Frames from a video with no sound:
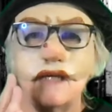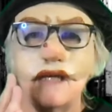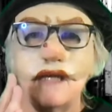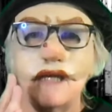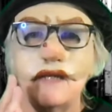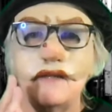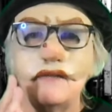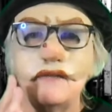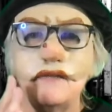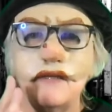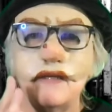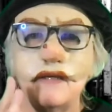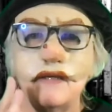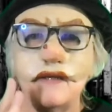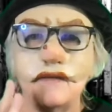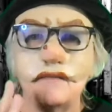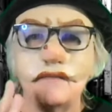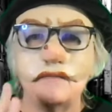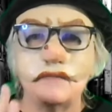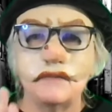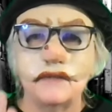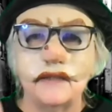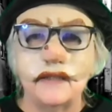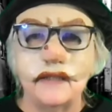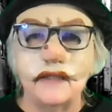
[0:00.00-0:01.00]
and they are
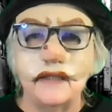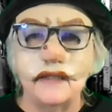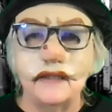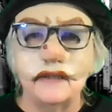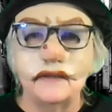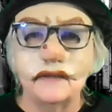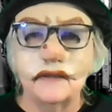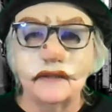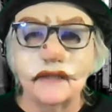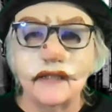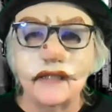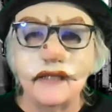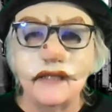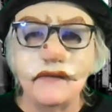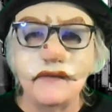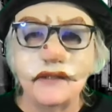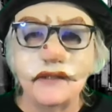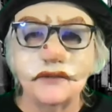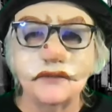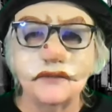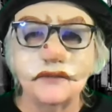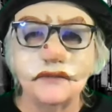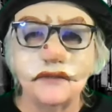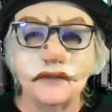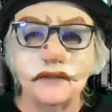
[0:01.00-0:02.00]
playing the
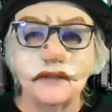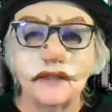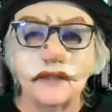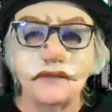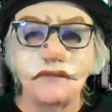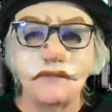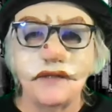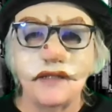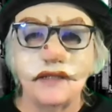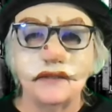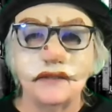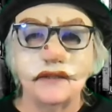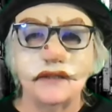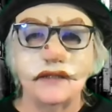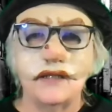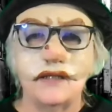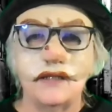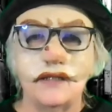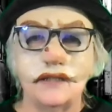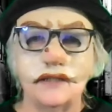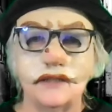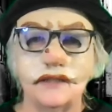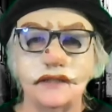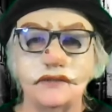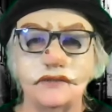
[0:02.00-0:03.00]
character that they want the
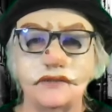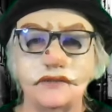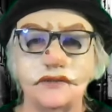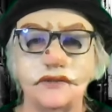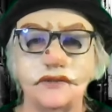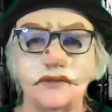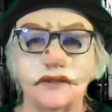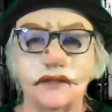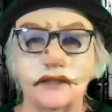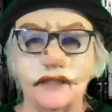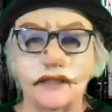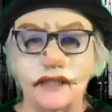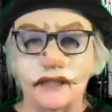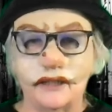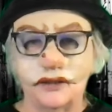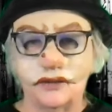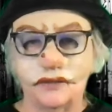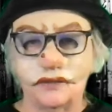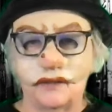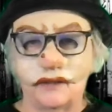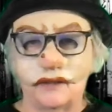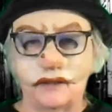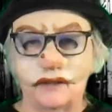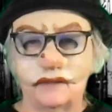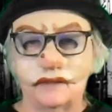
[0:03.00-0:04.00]
audience to connect
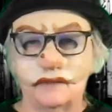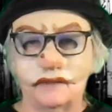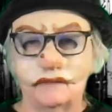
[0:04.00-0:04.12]
with.